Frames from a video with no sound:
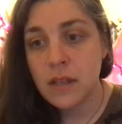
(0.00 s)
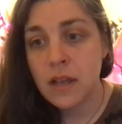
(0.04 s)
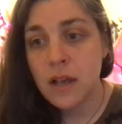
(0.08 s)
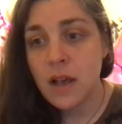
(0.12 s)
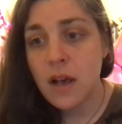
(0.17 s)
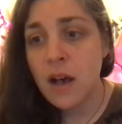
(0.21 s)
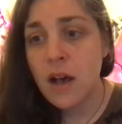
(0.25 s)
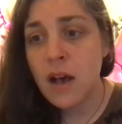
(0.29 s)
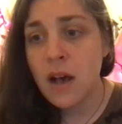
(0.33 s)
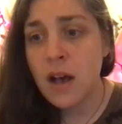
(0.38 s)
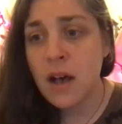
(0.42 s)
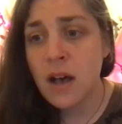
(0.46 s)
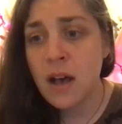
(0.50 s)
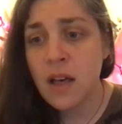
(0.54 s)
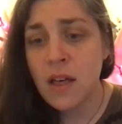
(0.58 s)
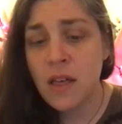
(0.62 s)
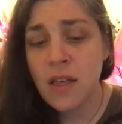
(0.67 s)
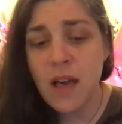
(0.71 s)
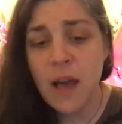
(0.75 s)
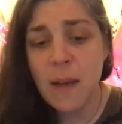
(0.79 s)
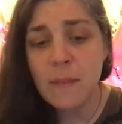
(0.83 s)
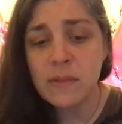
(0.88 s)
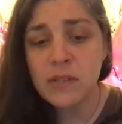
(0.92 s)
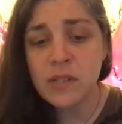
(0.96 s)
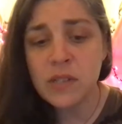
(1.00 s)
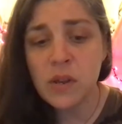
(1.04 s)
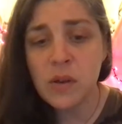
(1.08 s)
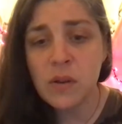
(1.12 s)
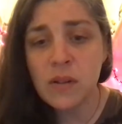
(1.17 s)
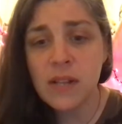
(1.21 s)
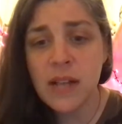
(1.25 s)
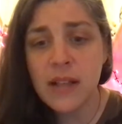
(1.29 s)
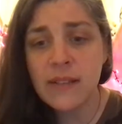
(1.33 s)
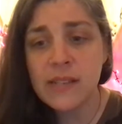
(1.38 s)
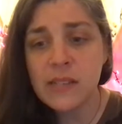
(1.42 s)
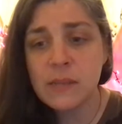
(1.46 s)
I'm so
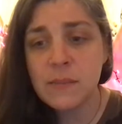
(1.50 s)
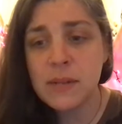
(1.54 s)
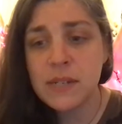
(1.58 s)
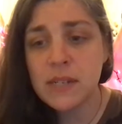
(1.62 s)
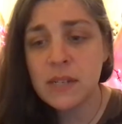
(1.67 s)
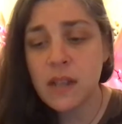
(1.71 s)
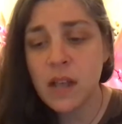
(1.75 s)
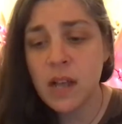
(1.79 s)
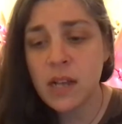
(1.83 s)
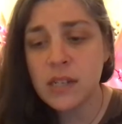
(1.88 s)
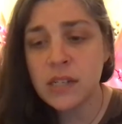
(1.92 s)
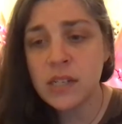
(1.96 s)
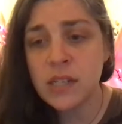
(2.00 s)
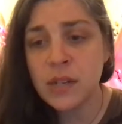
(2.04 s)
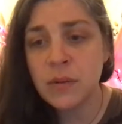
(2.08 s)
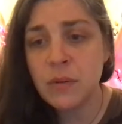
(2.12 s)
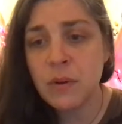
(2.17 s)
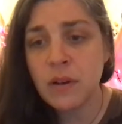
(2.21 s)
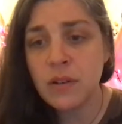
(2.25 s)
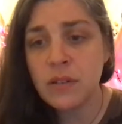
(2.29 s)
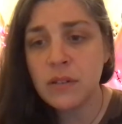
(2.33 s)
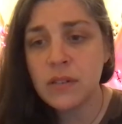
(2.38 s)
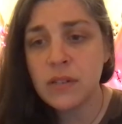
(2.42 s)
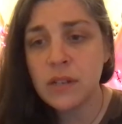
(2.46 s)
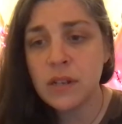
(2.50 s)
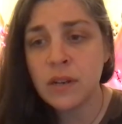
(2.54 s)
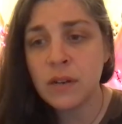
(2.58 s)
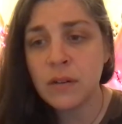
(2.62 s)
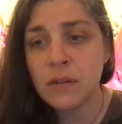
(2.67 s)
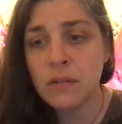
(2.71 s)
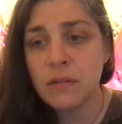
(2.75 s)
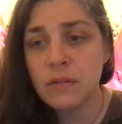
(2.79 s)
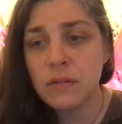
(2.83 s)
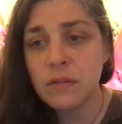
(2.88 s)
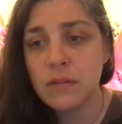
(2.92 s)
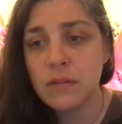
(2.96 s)
glad this meant a lot to you also.